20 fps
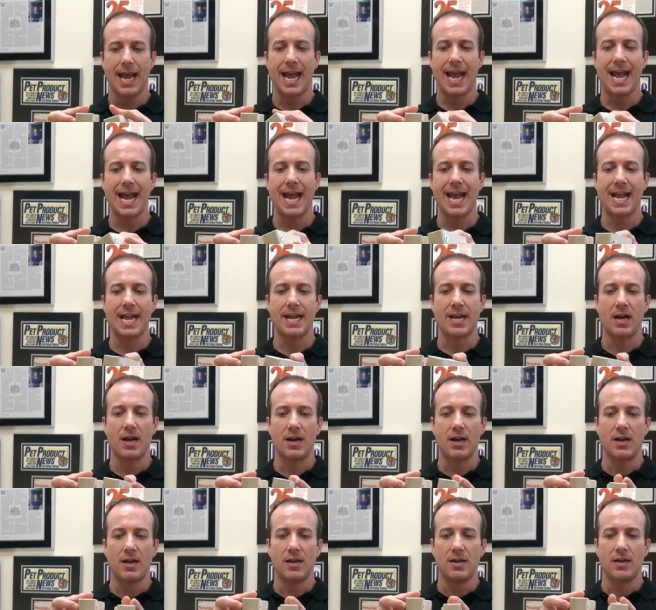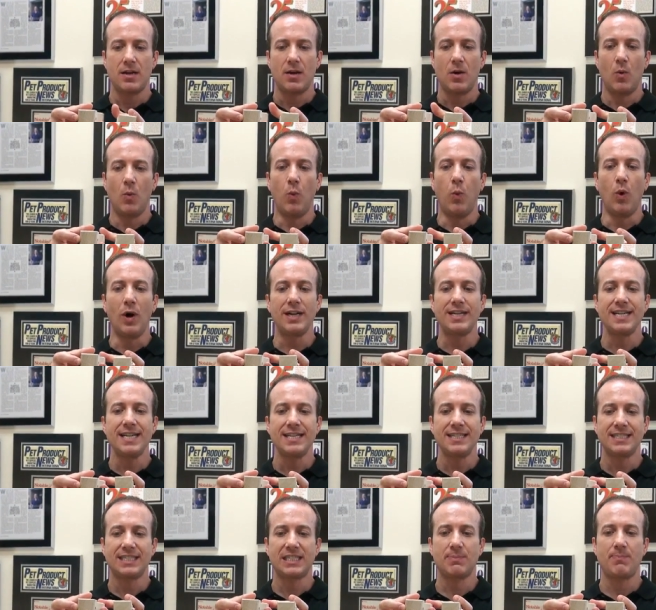a
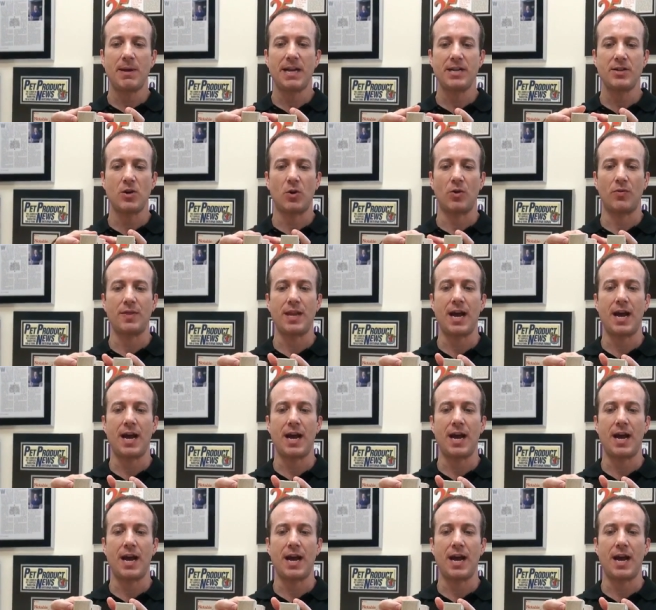wood spindle.